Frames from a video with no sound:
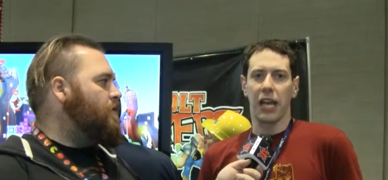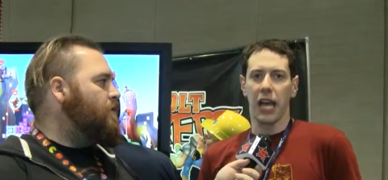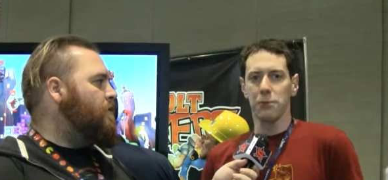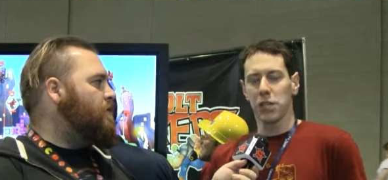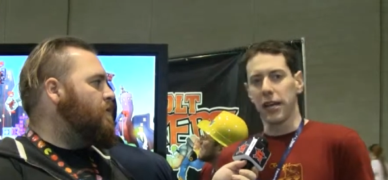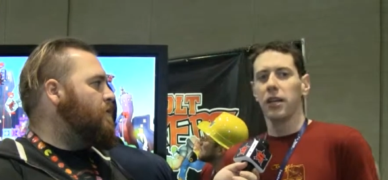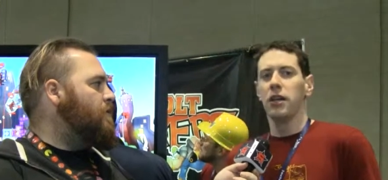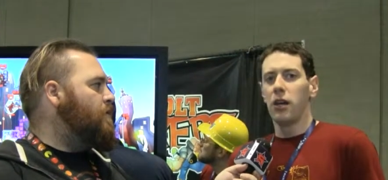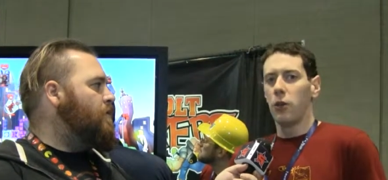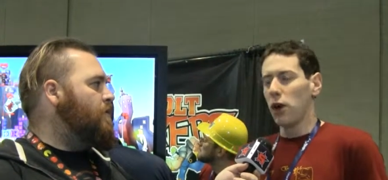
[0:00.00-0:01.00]
Speaker 1: Games like
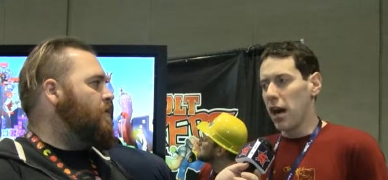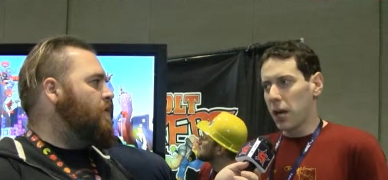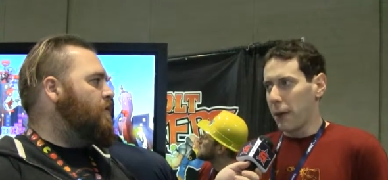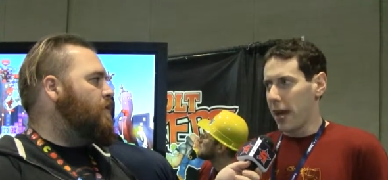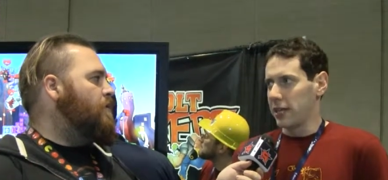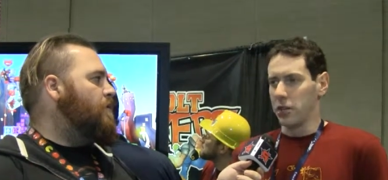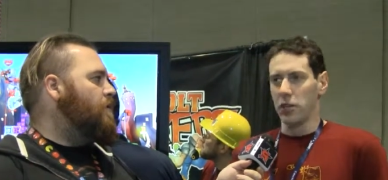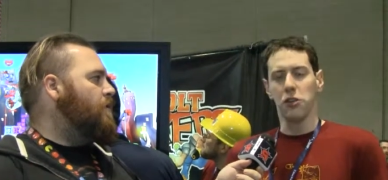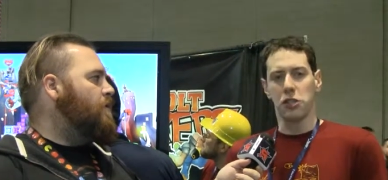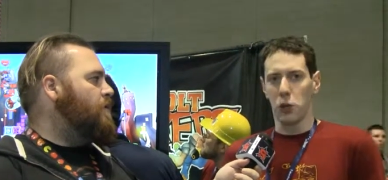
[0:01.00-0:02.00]
Rock Band
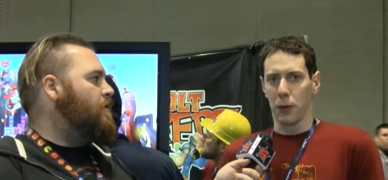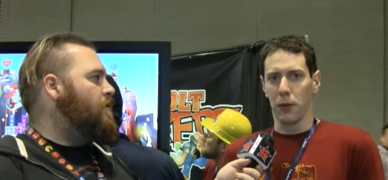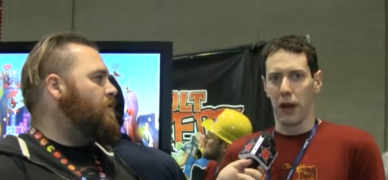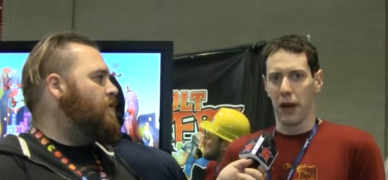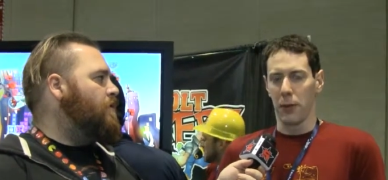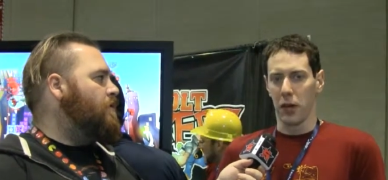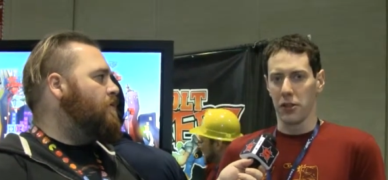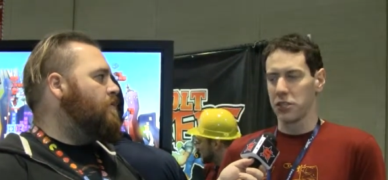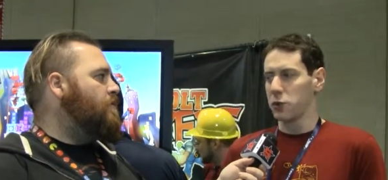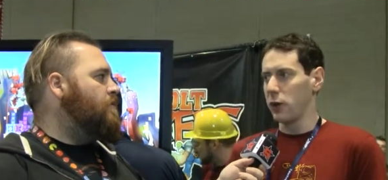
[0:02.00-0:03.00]
or New Super Mario
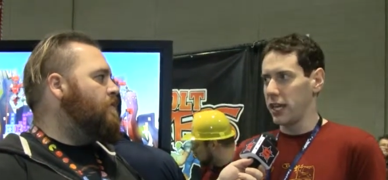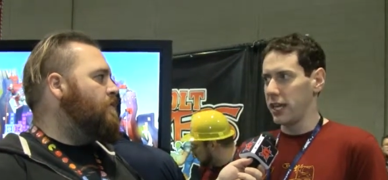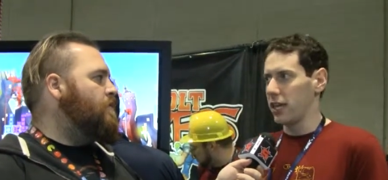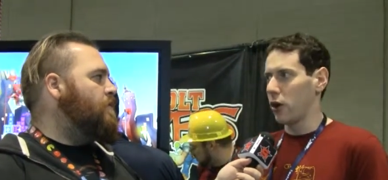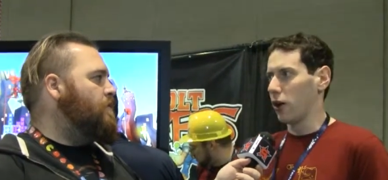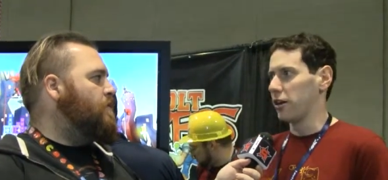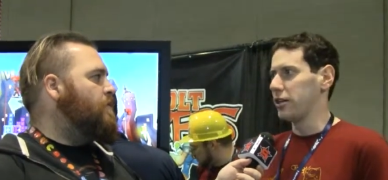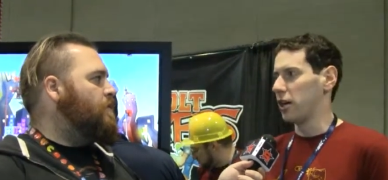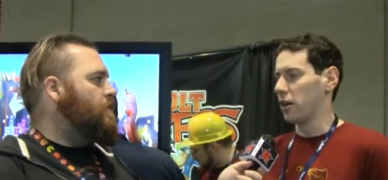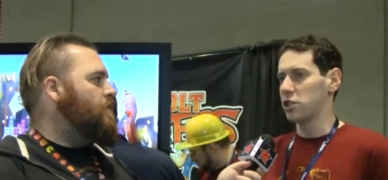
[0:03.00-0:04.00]
Brothers Wii
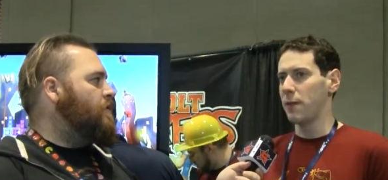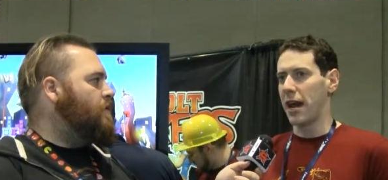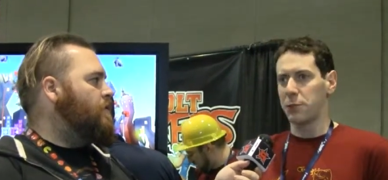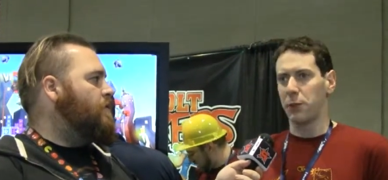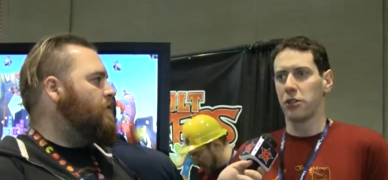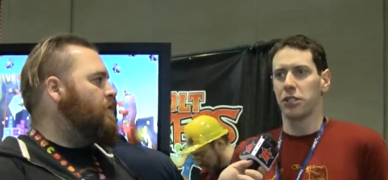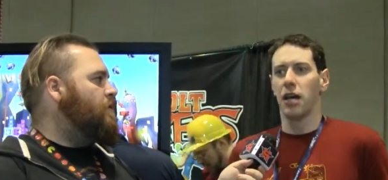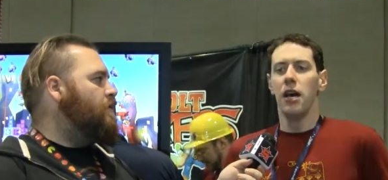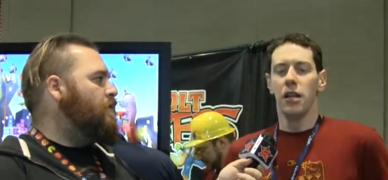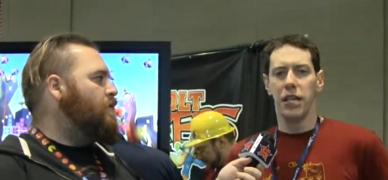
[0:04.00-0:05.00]
or, you know, Smash
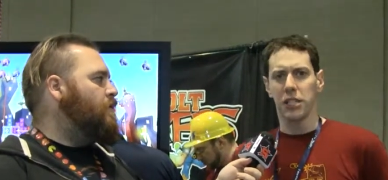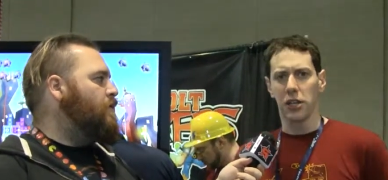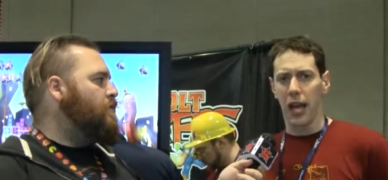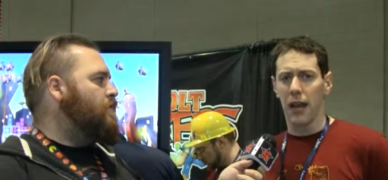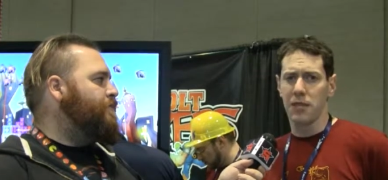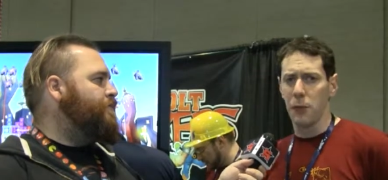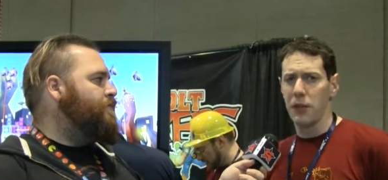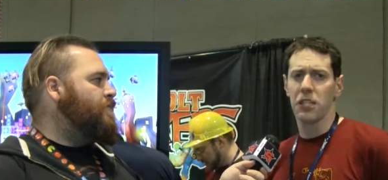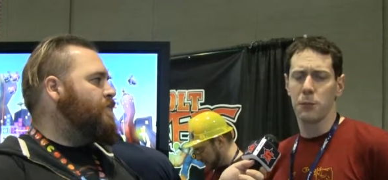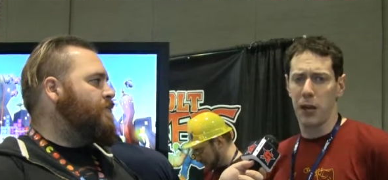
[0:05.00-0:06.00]
Brothers. These are games
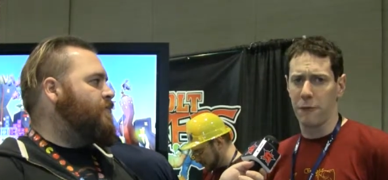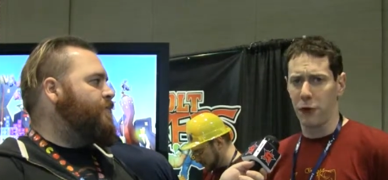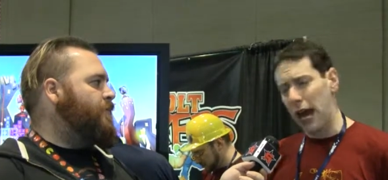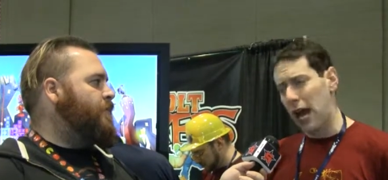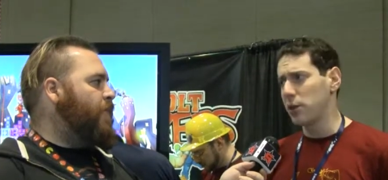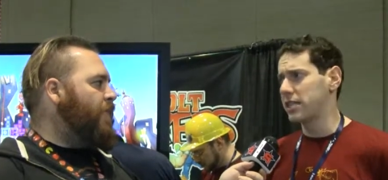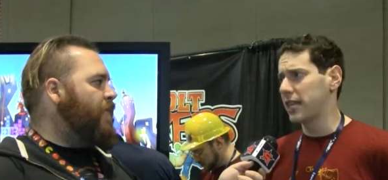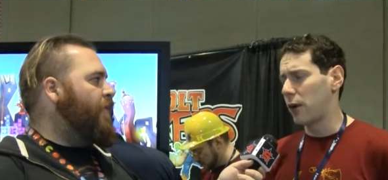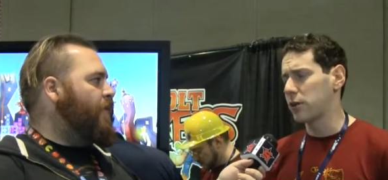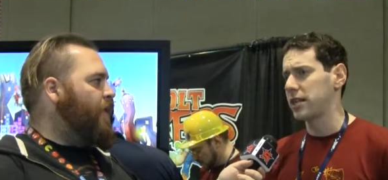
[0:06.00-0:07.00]
that we just play for
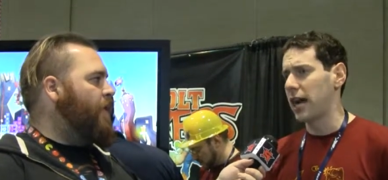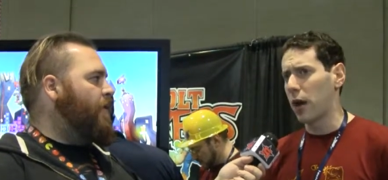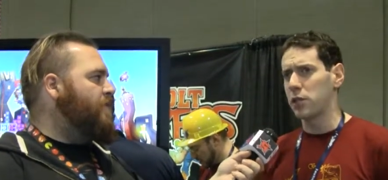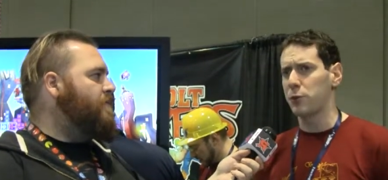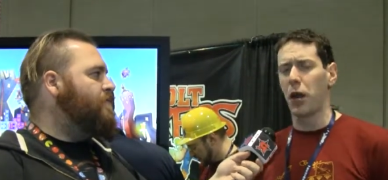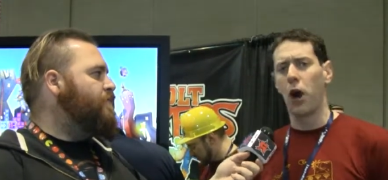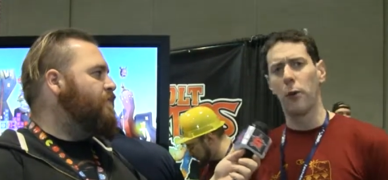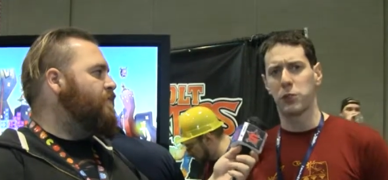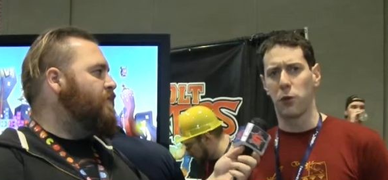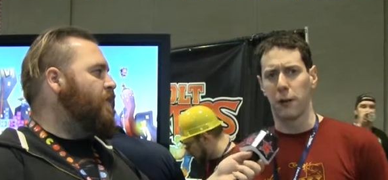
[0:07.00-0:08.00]
hours and hours and hours. We
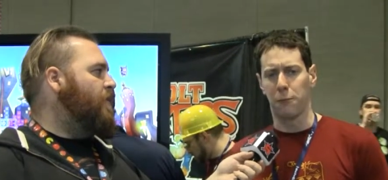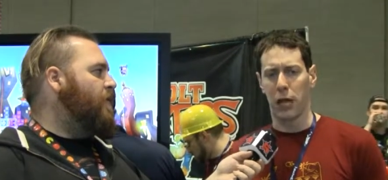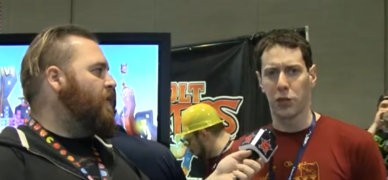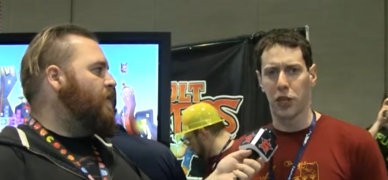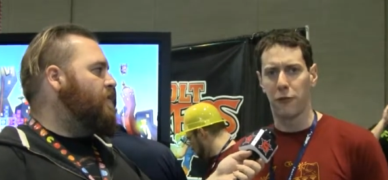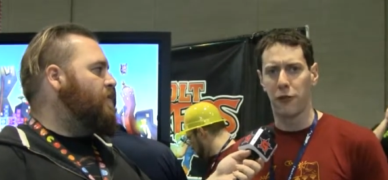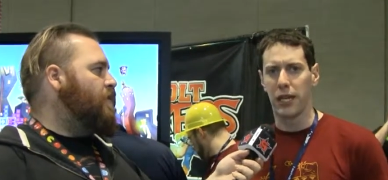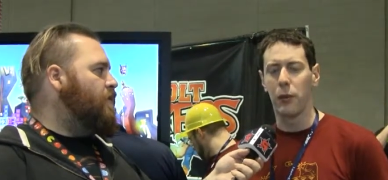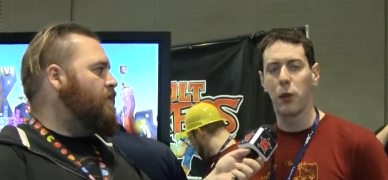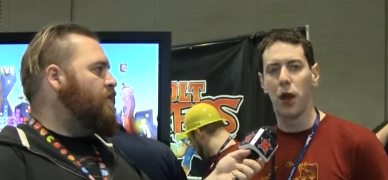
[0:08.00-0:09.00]
always want to play with our
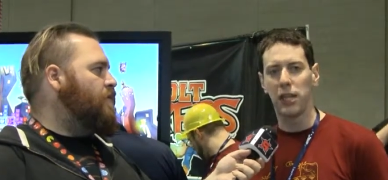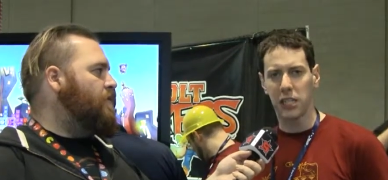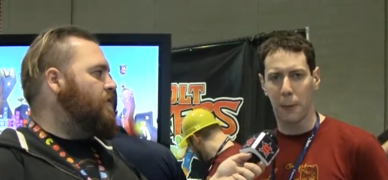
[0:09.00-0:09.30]
friend and we wanted